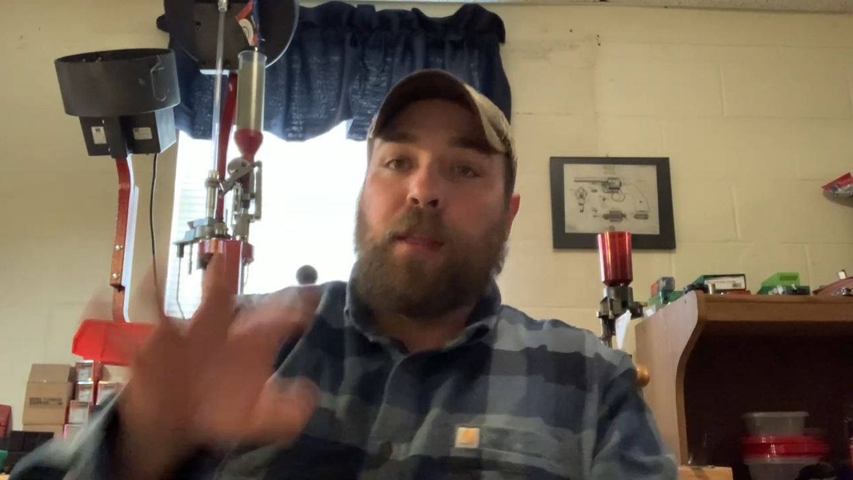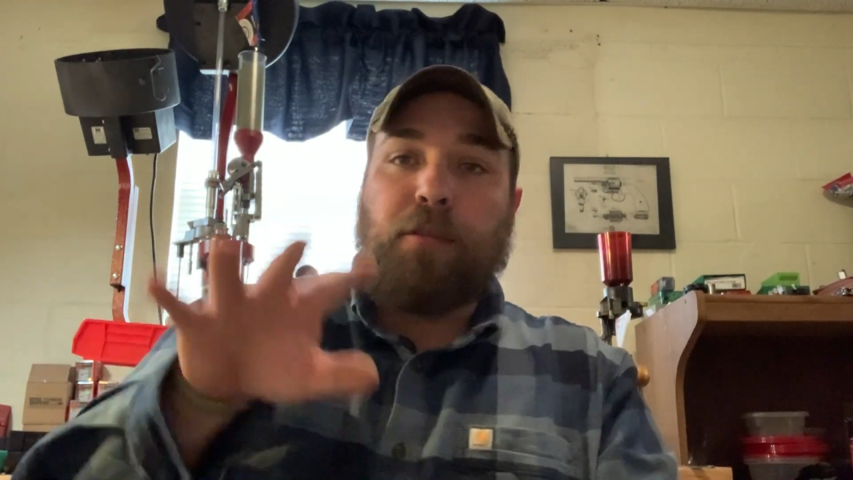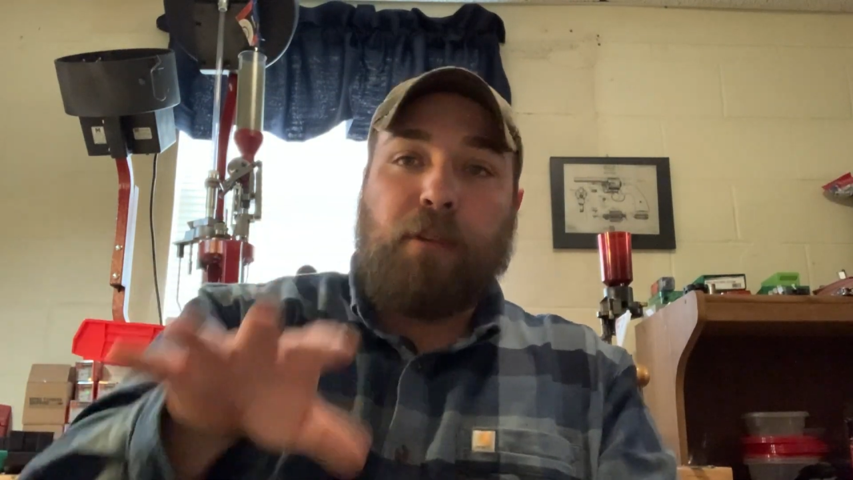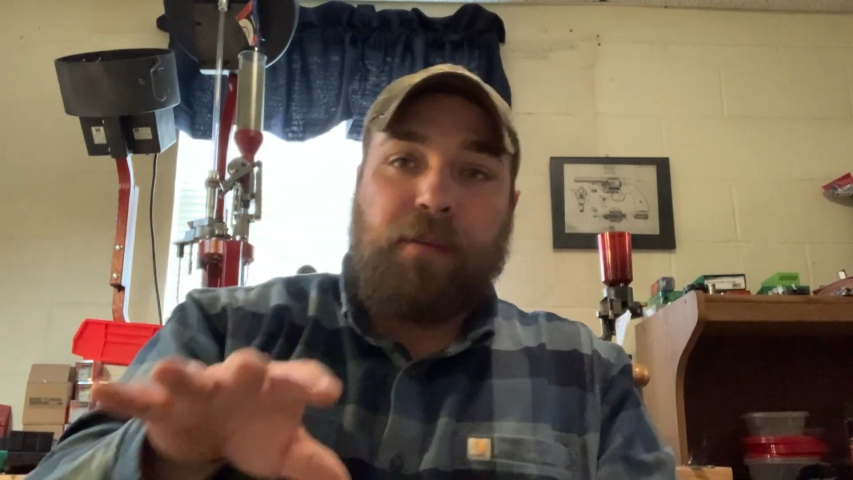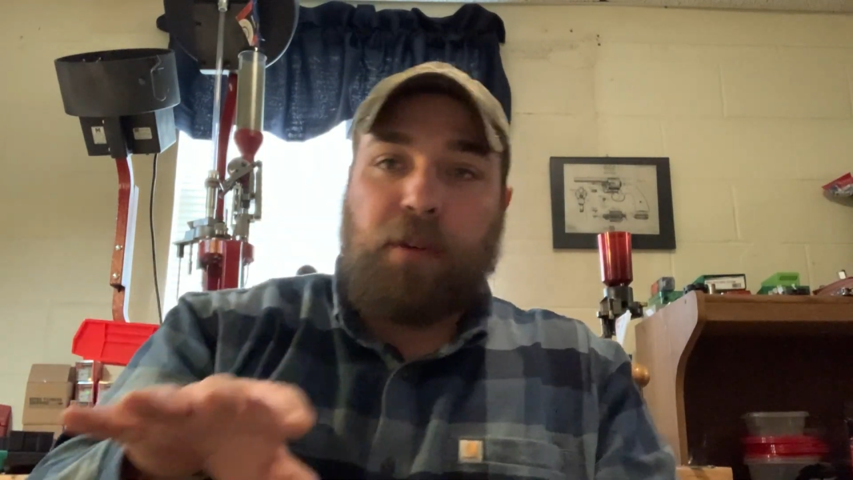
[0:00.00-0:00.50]

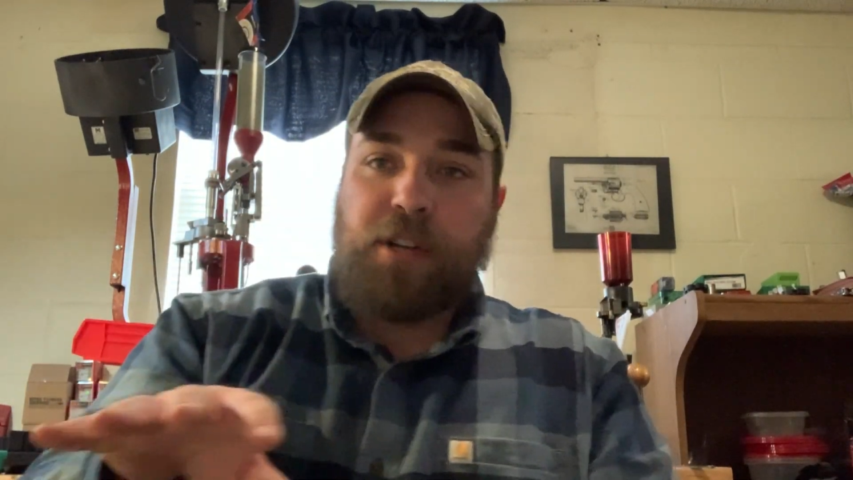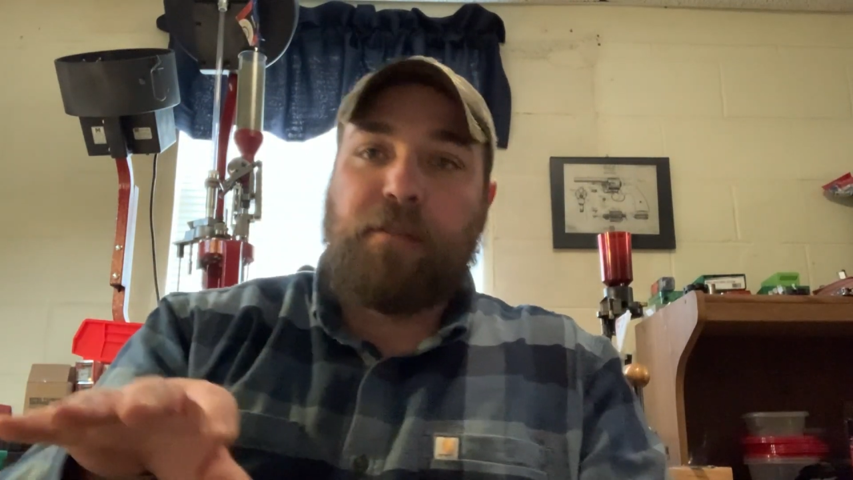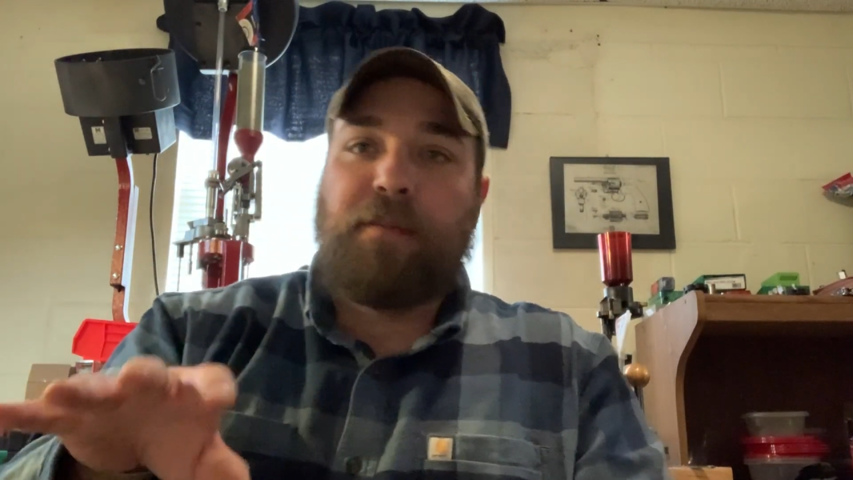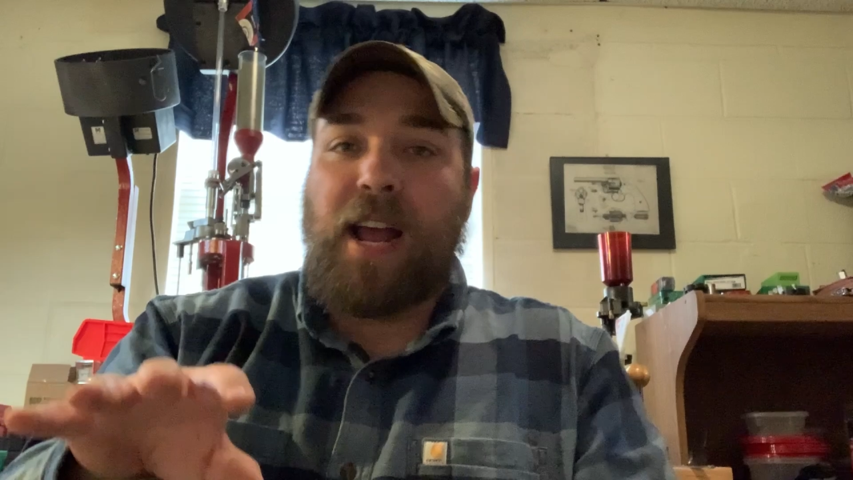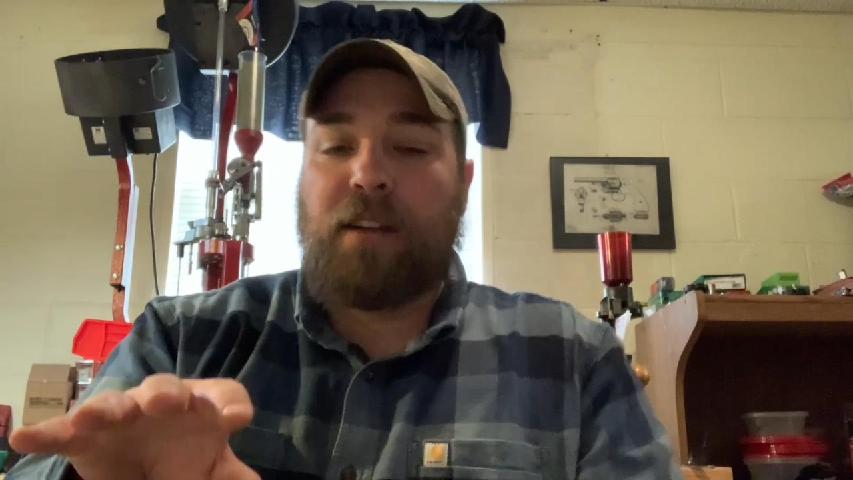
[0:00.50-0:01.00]
3 of which are
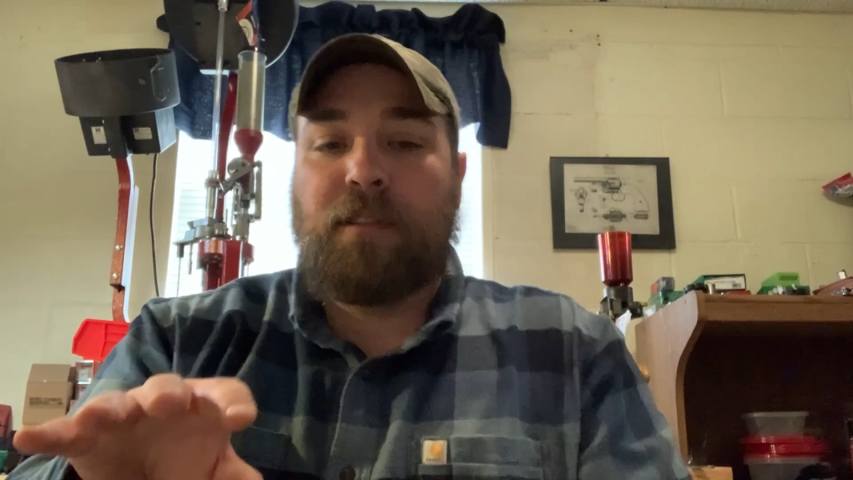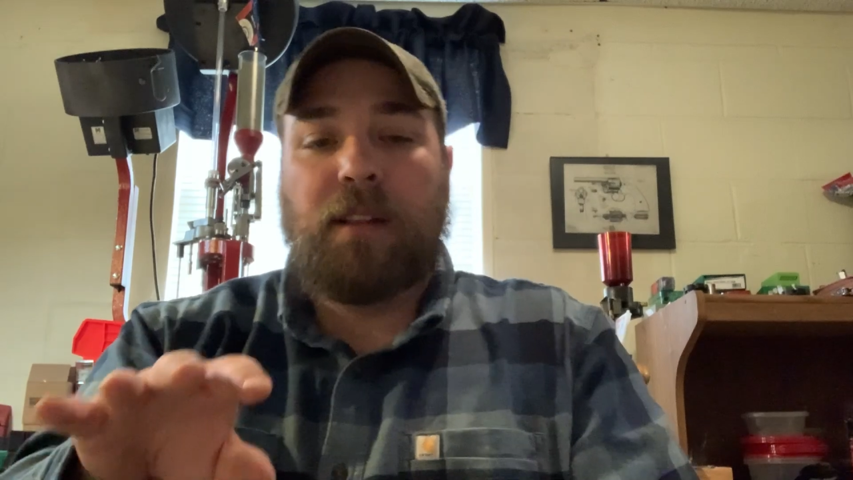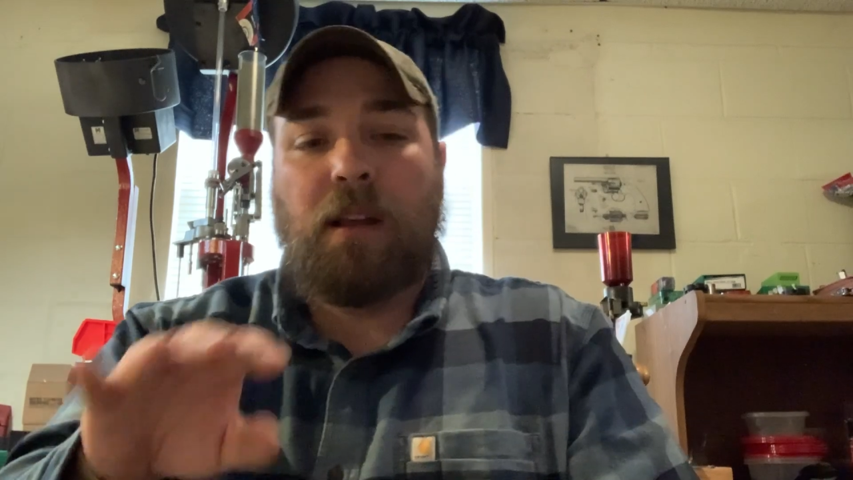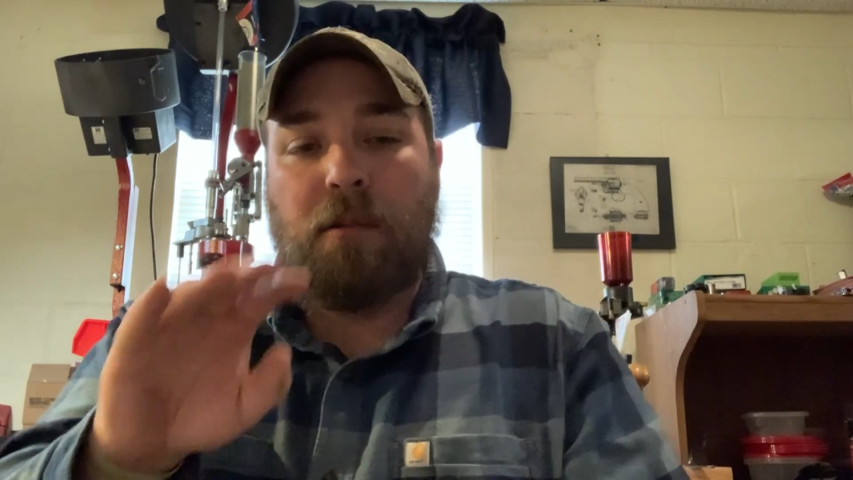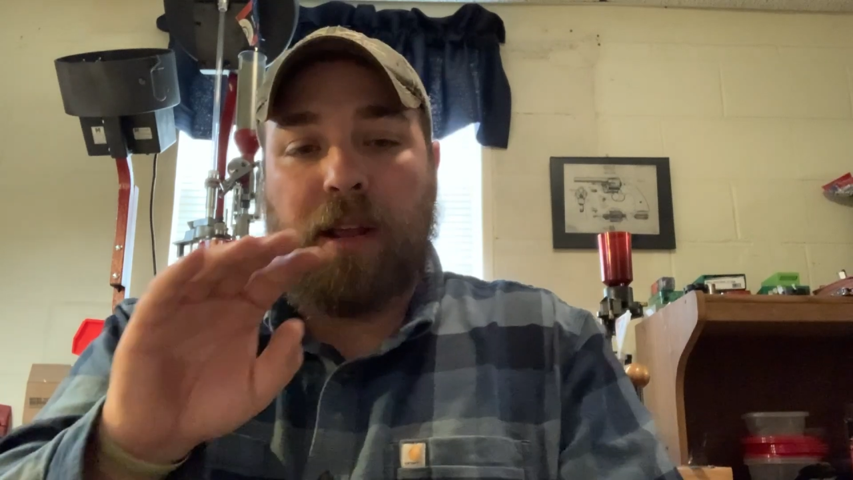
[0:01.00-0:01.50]
factory
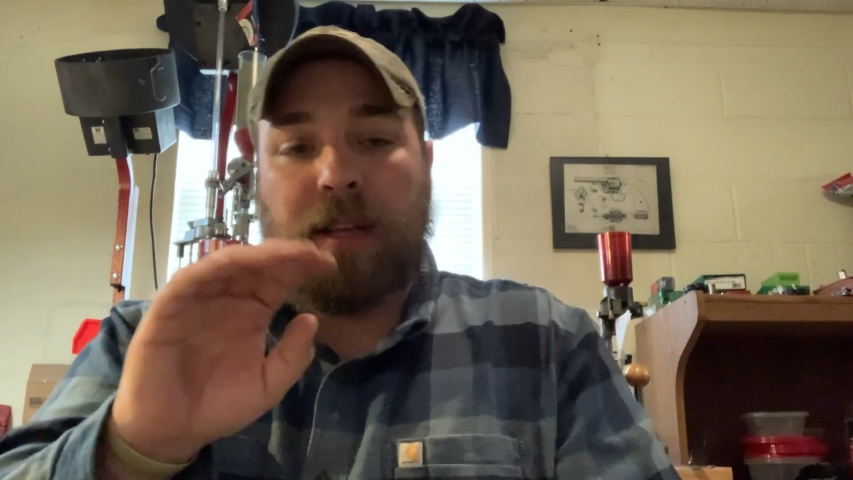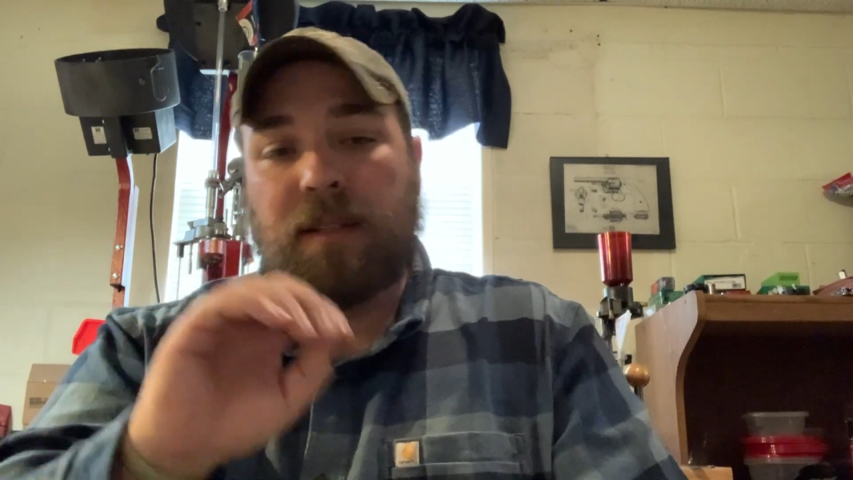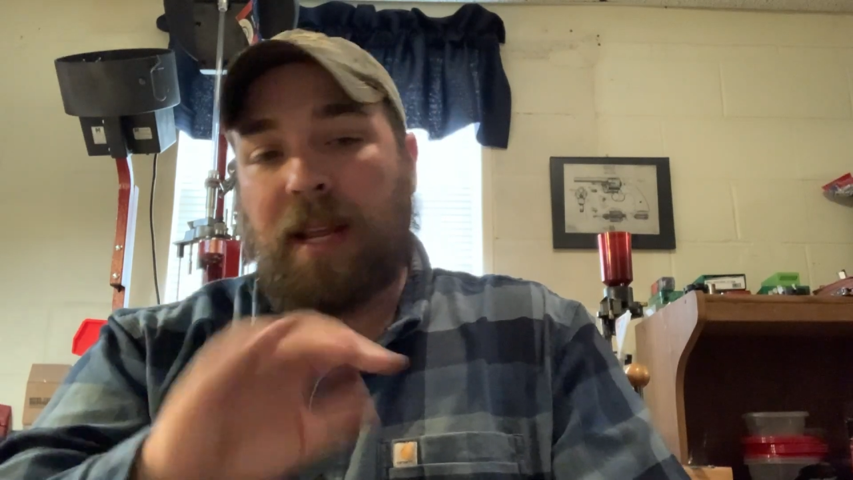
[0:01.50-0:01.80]
loadings